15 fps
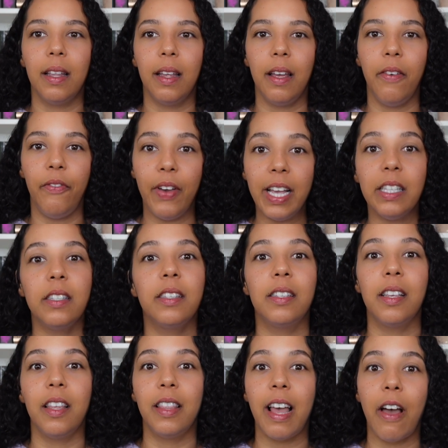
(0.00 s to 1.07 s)
events
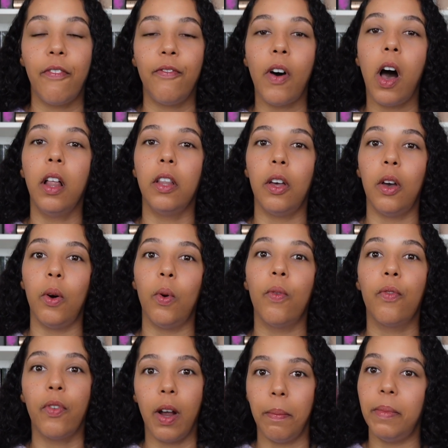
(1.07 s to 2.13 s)
that follow
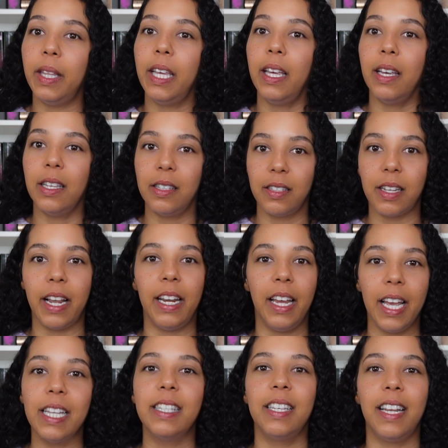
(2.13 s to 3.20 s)
from the inciting
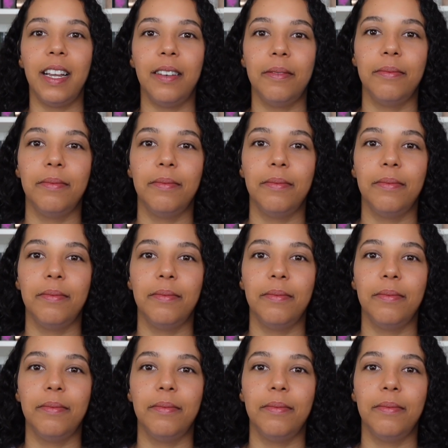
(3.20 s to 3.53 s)
incident.